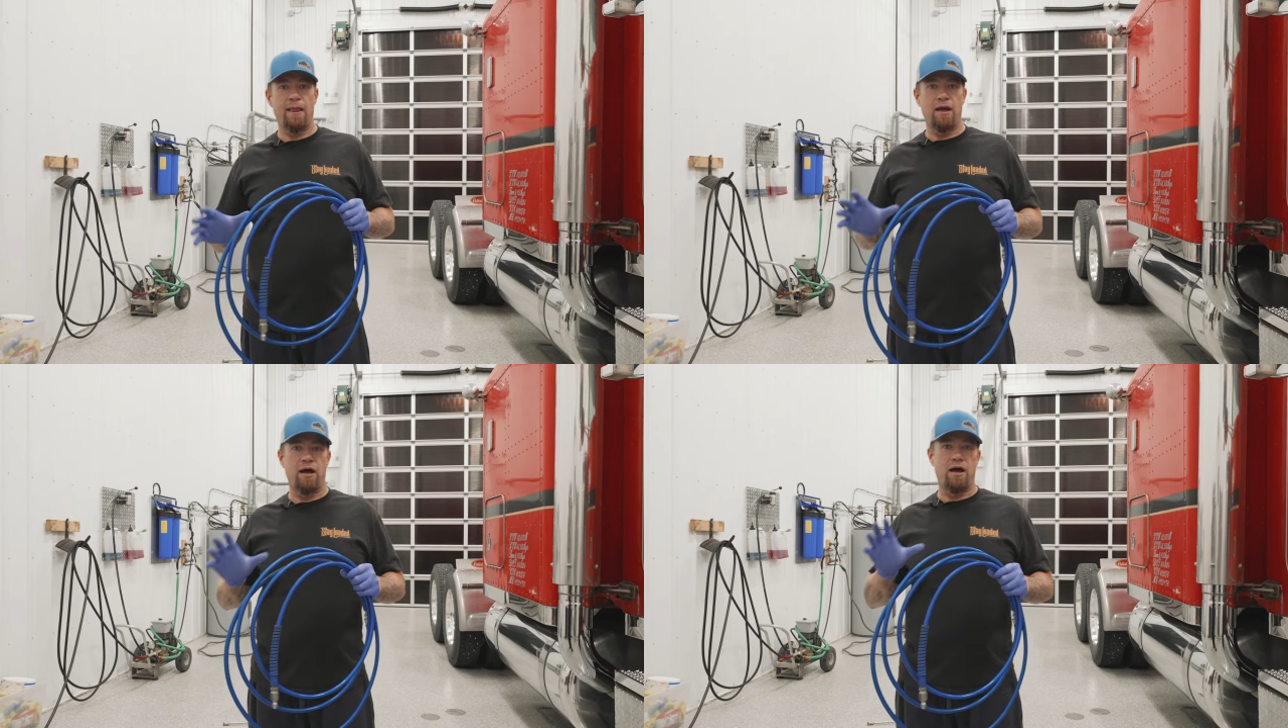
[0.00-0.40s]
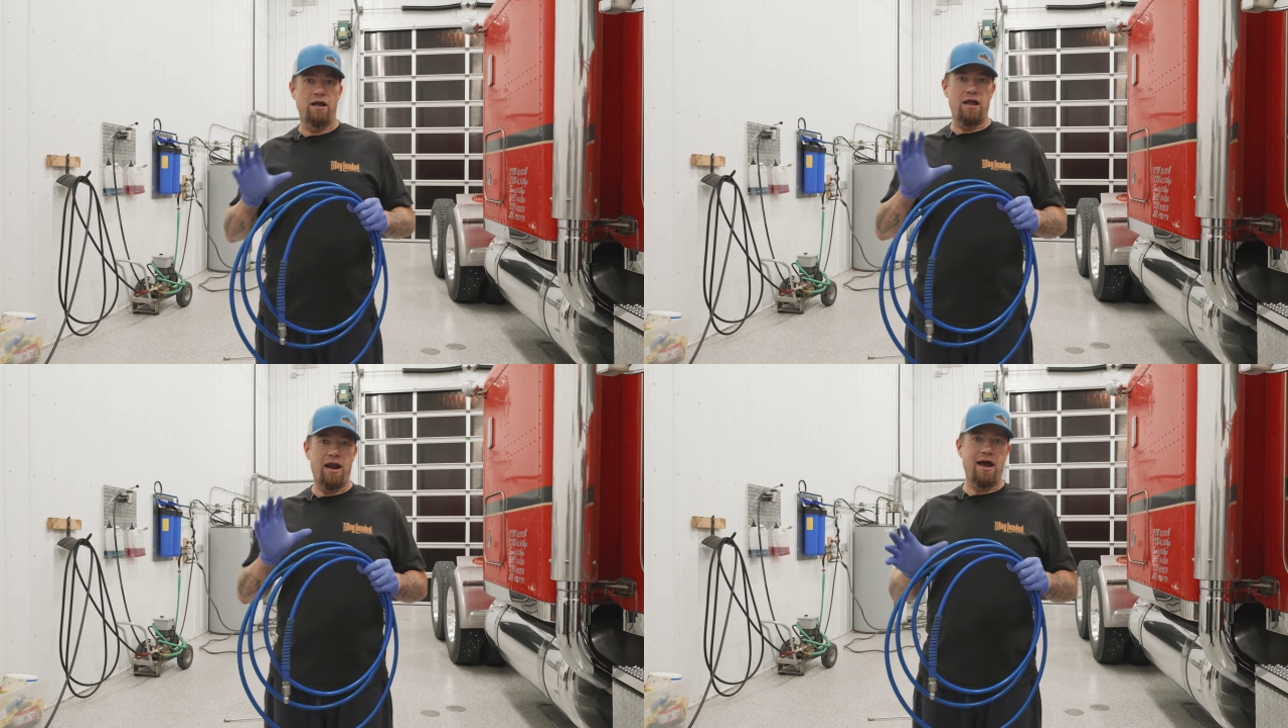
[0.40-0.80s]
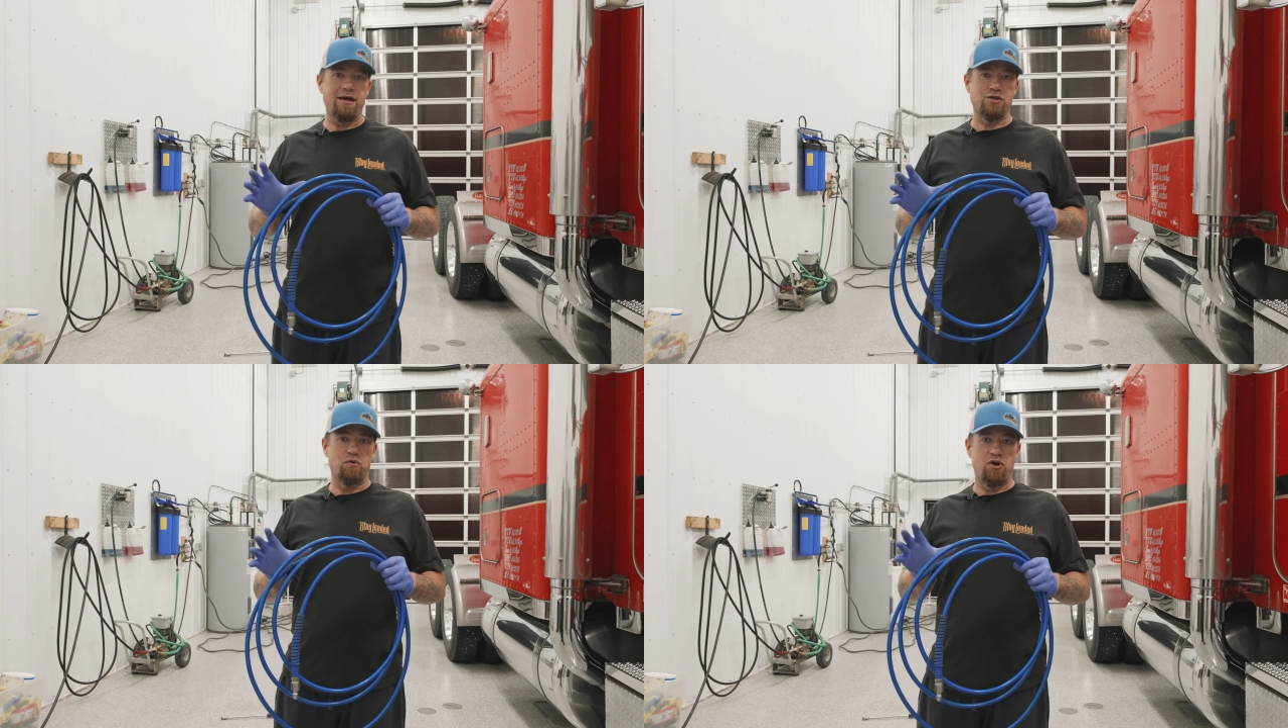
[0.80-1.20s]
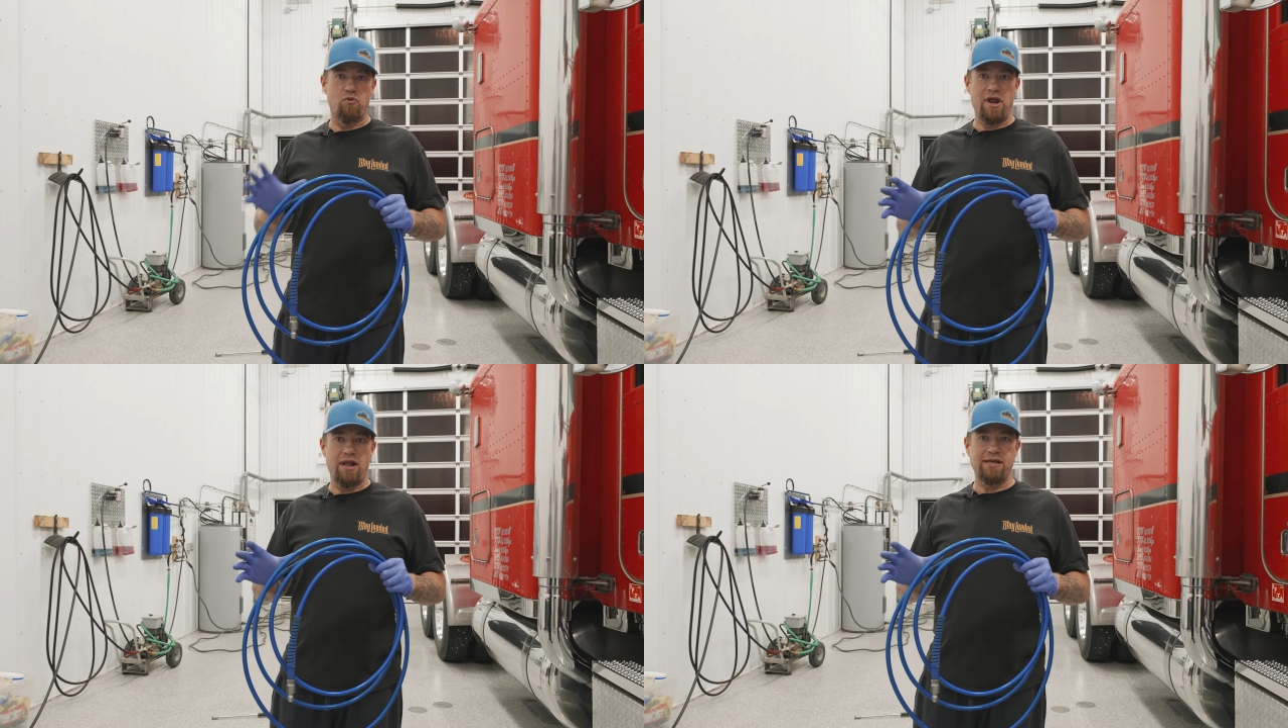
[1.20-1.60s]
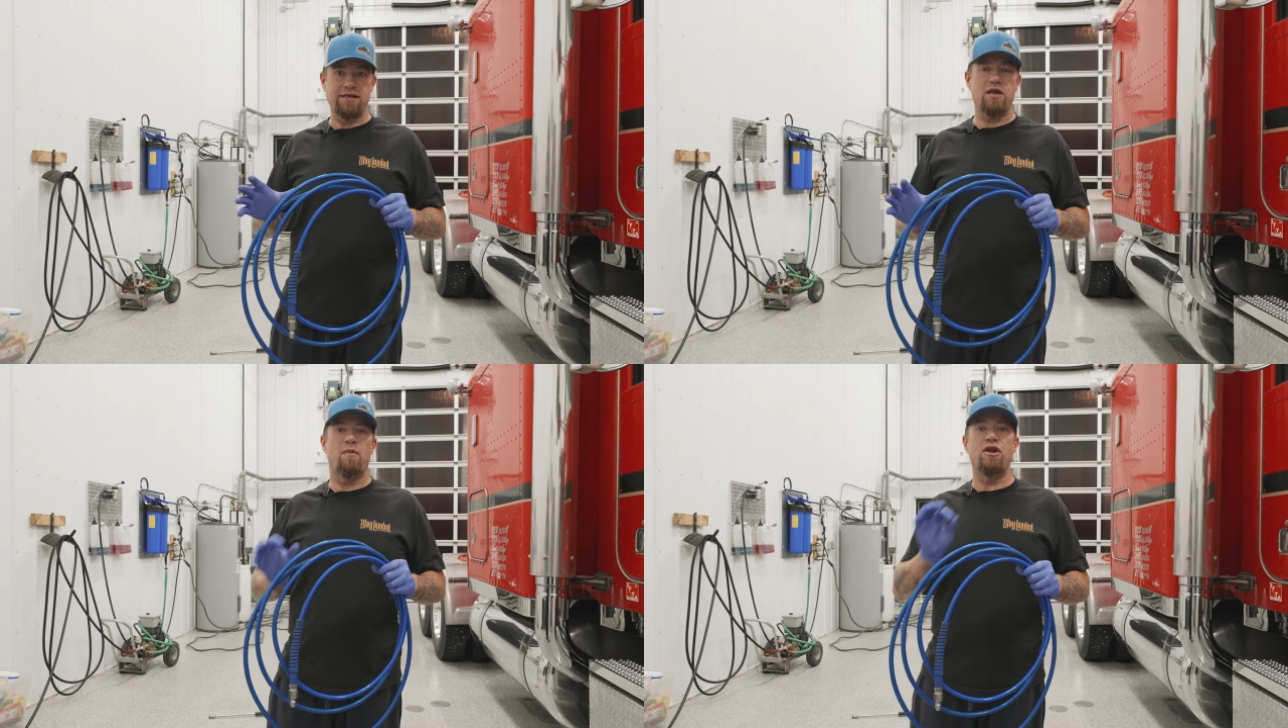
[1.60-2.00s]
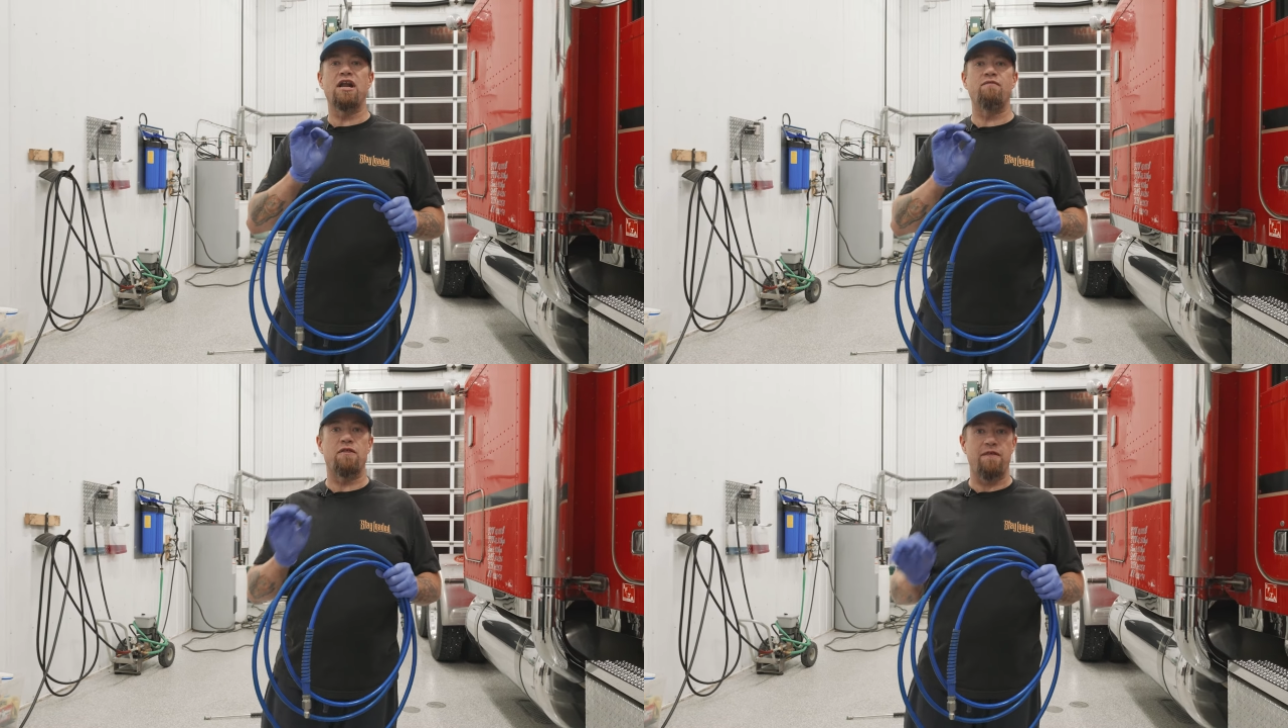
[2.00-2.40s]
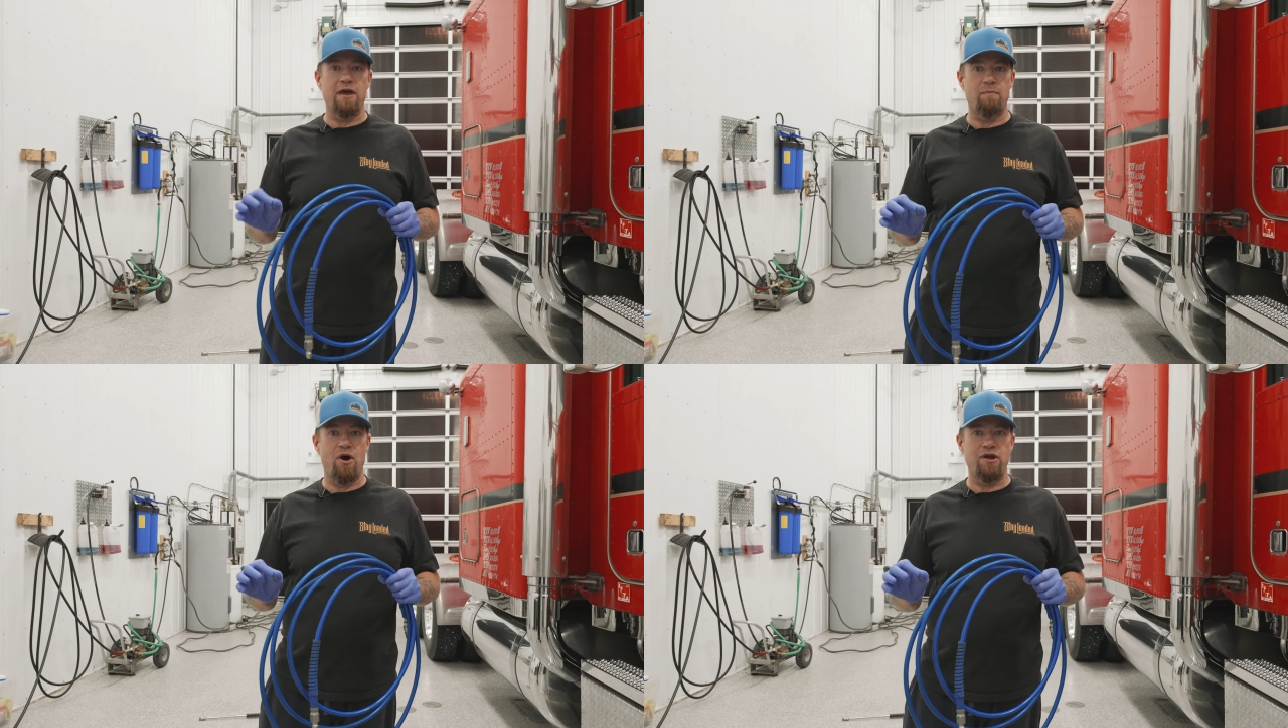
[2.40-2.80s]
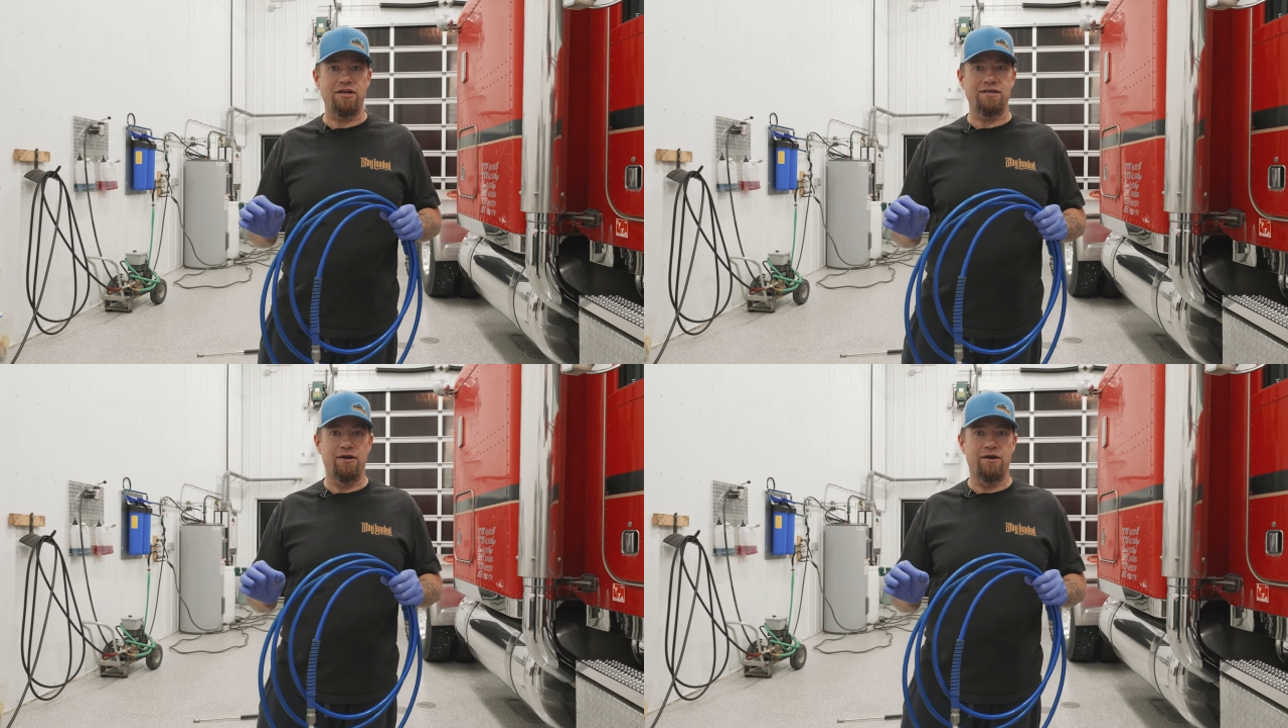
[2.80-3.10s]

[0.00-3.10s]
A lot of guys wouldn't realize it. You might not even think about it.